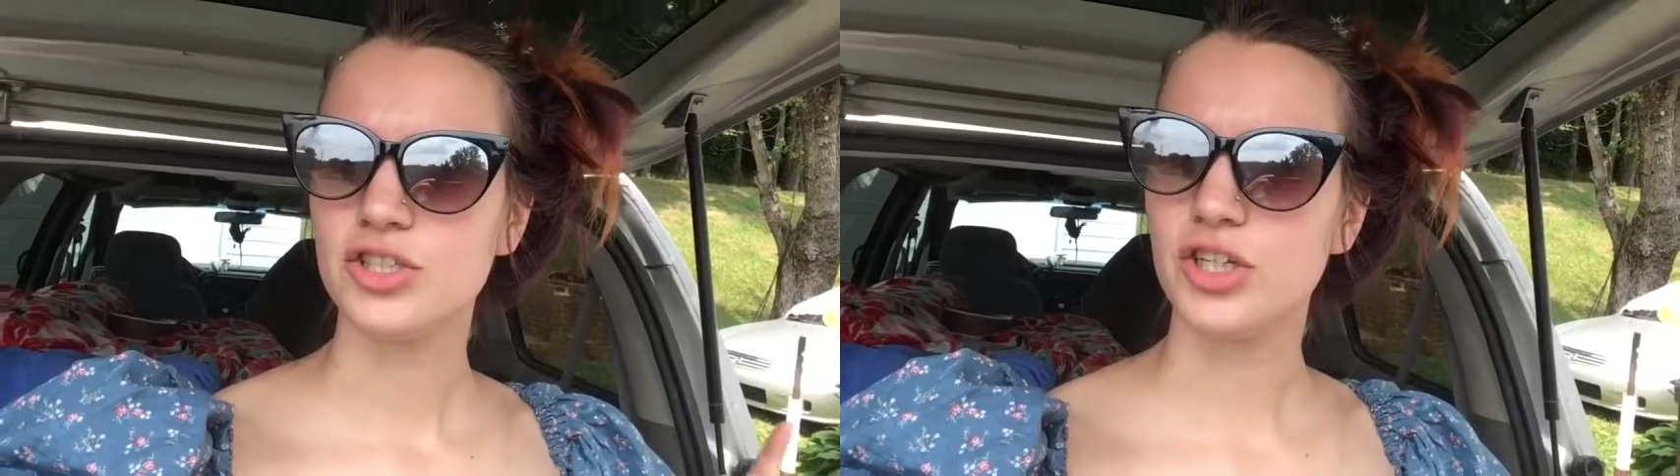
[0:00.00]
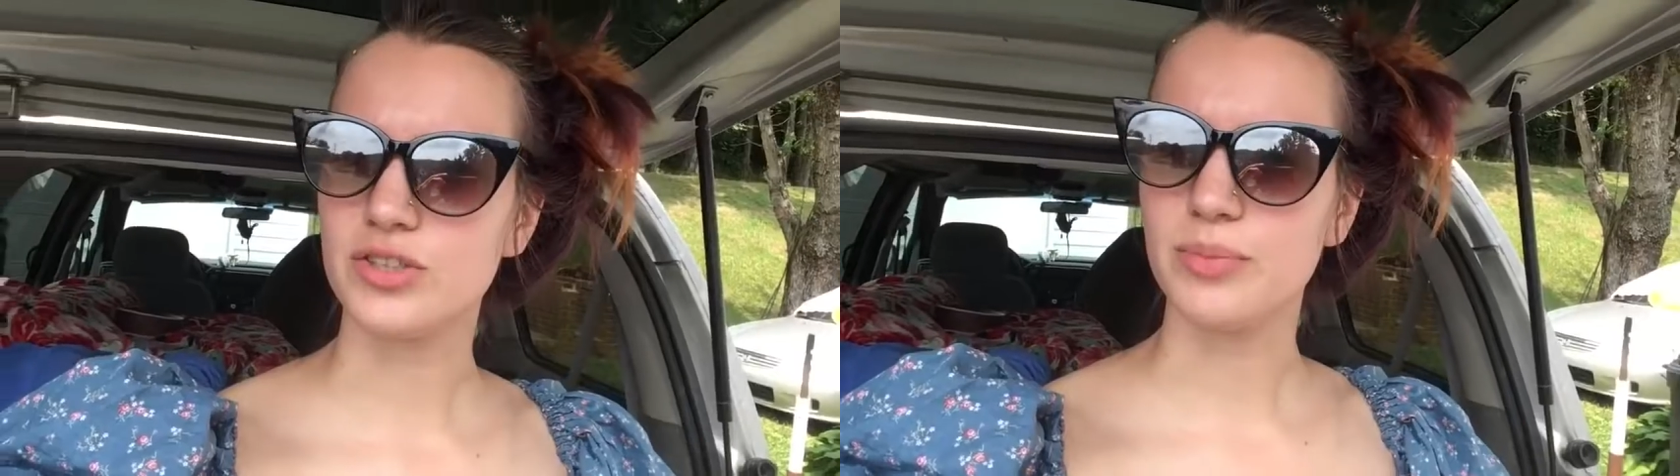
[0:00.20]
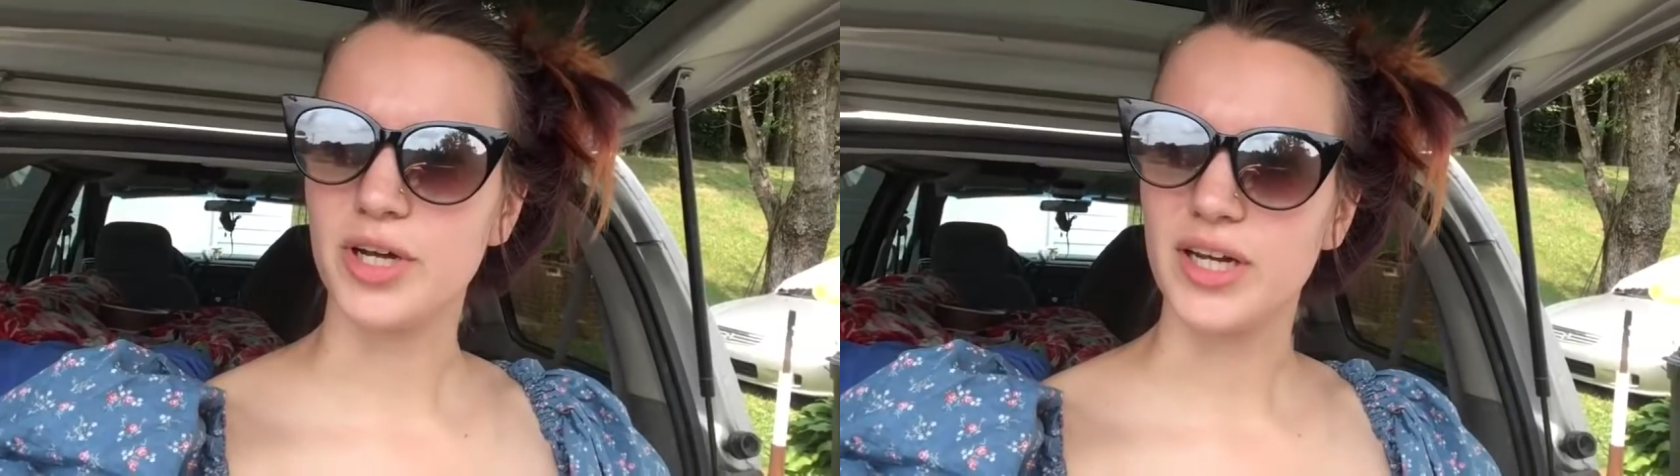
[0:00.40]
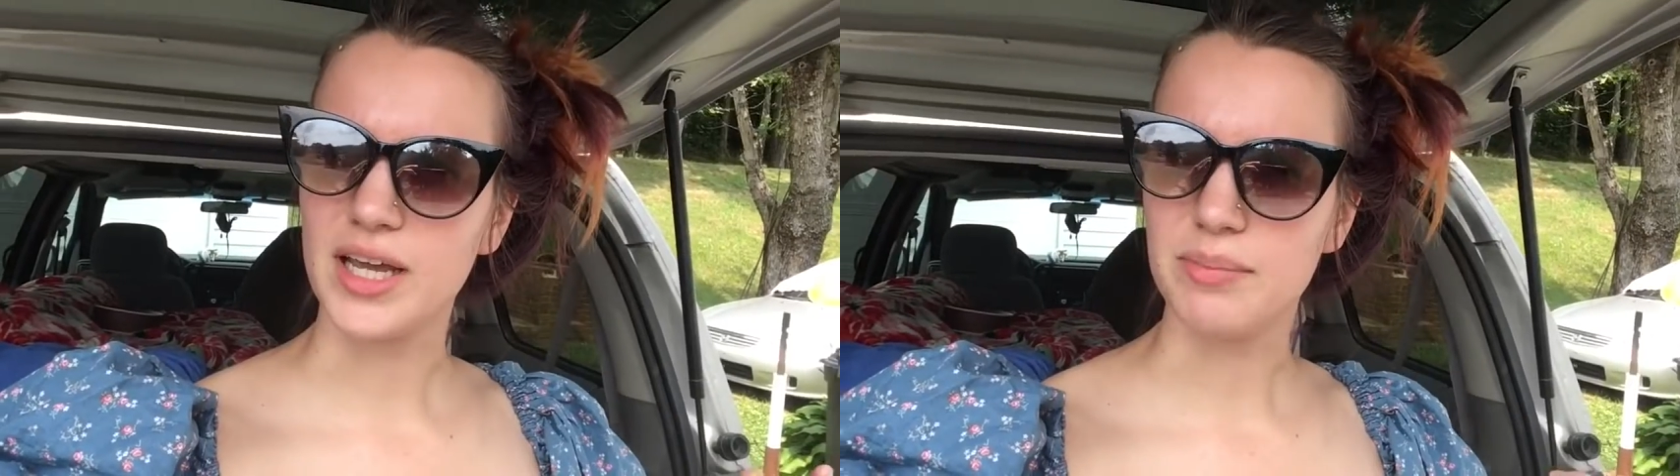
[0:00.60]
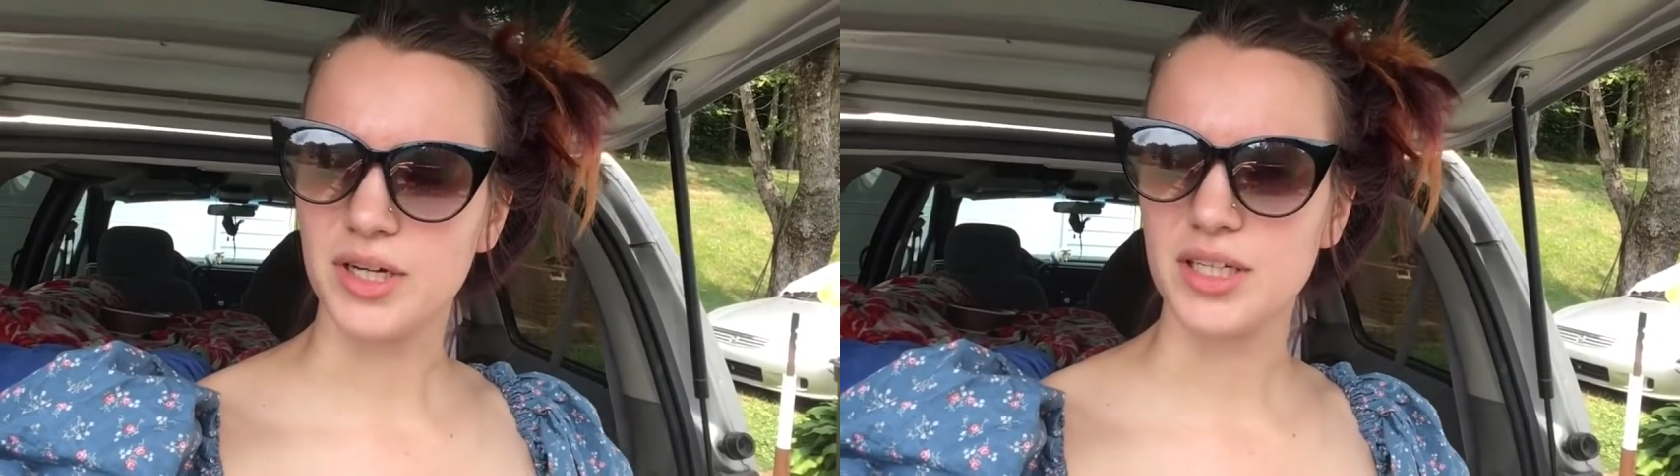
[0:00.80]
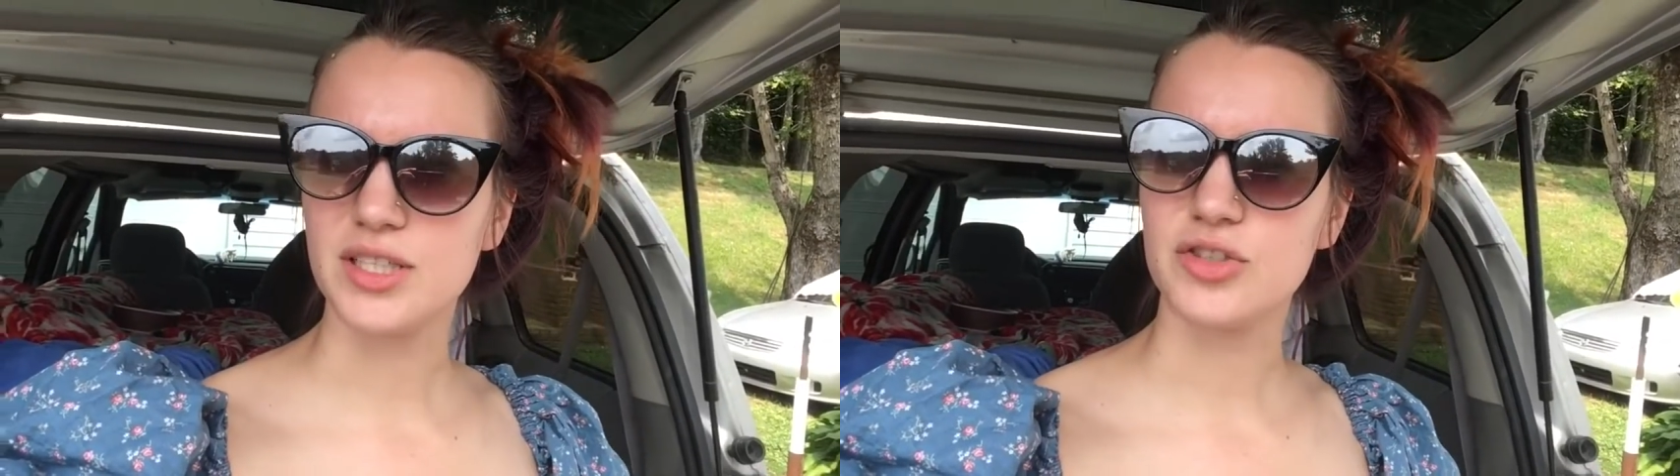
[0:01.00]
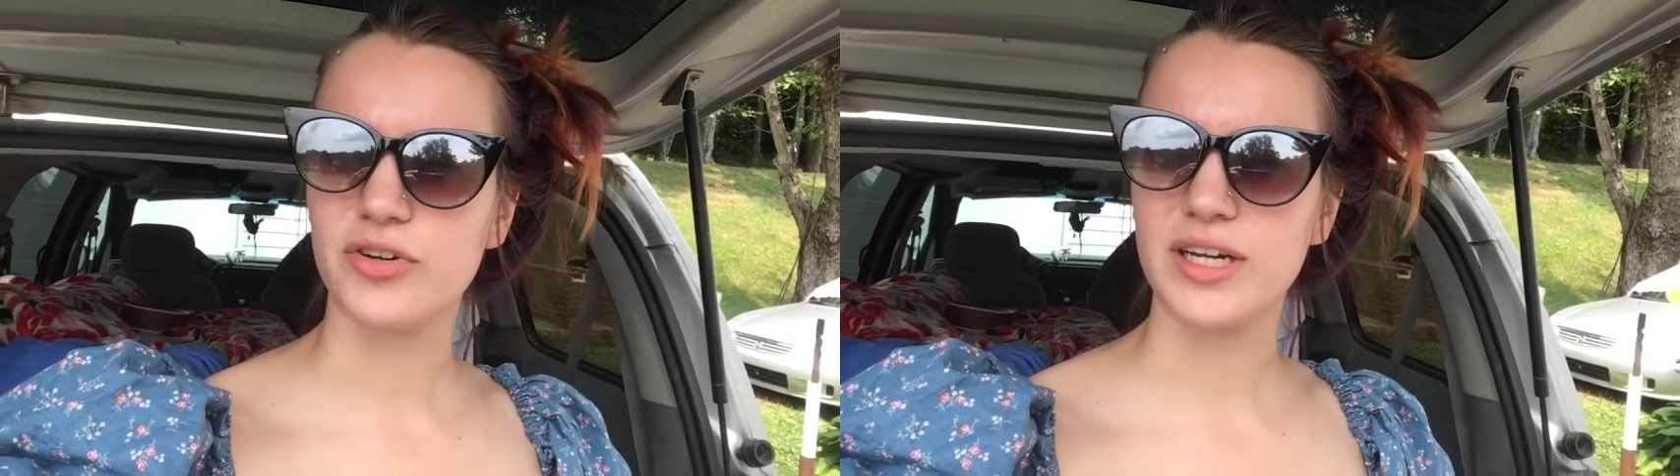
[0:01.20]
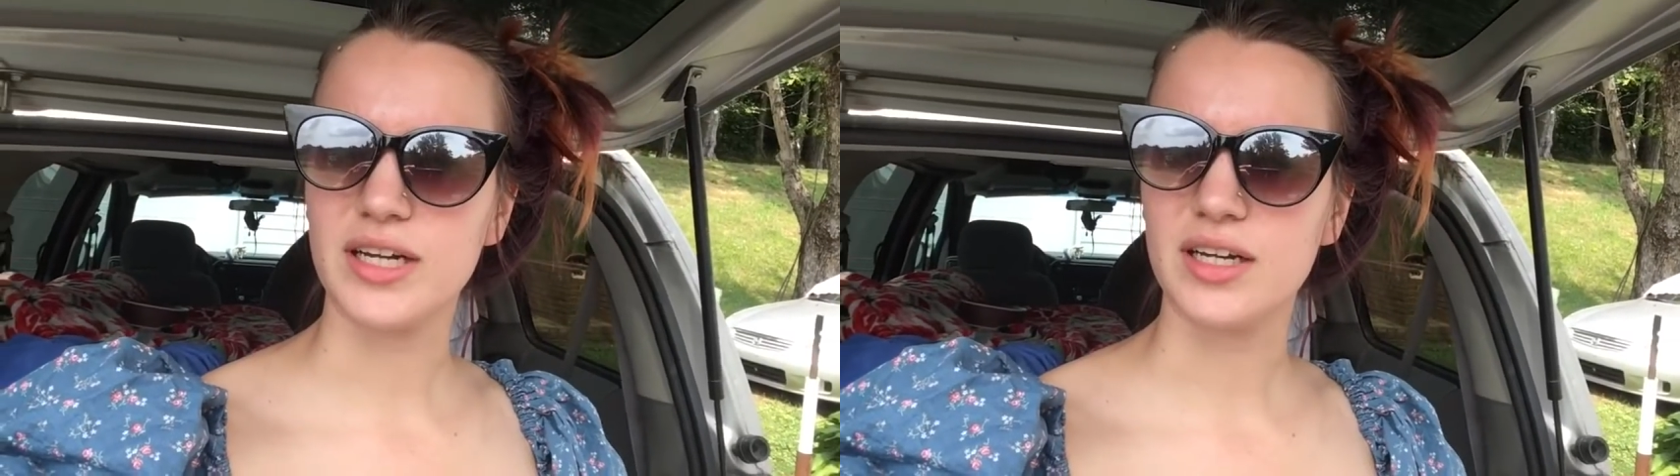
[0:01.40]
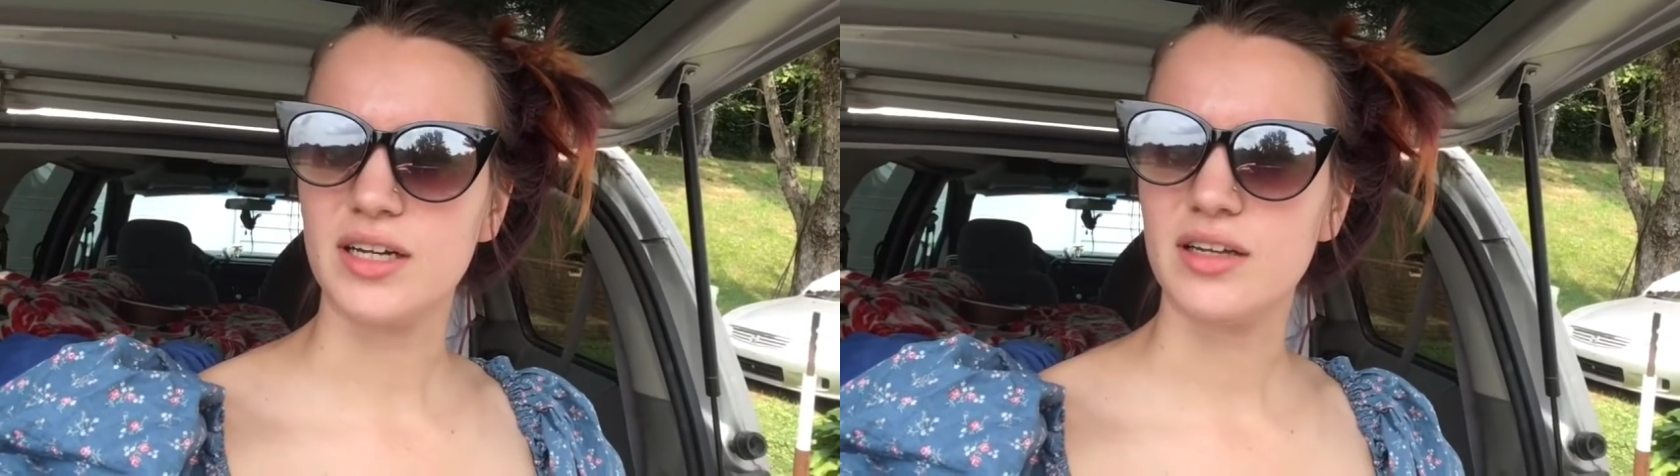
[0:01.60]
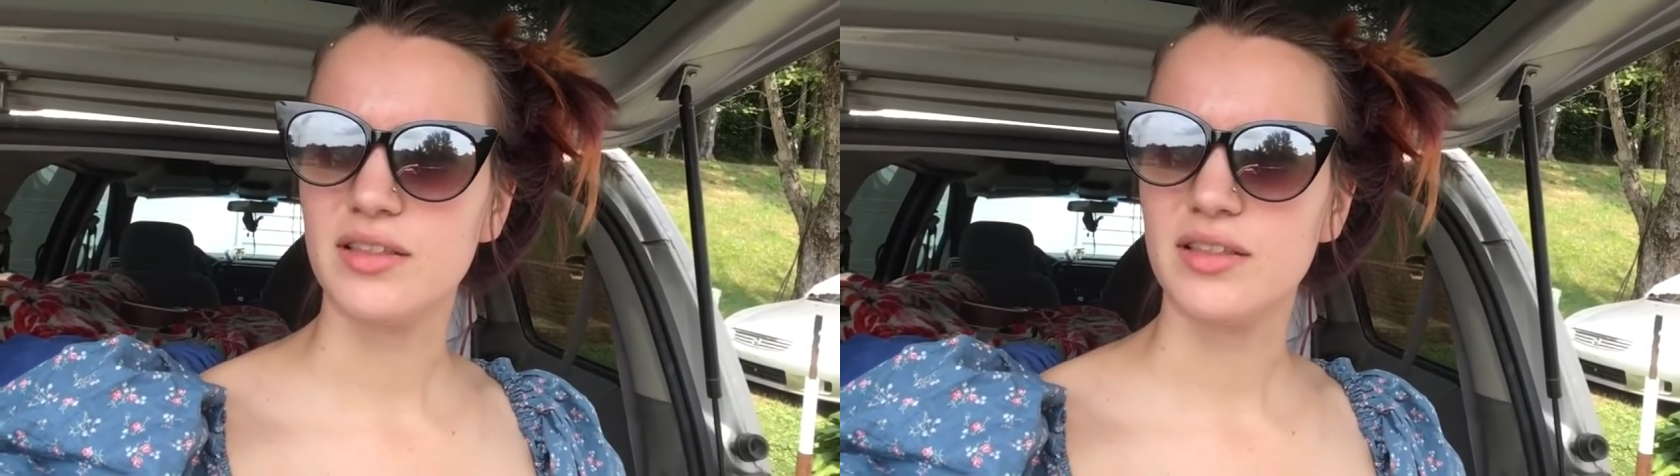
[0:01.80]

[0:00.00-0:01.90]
She also bought a bug net screen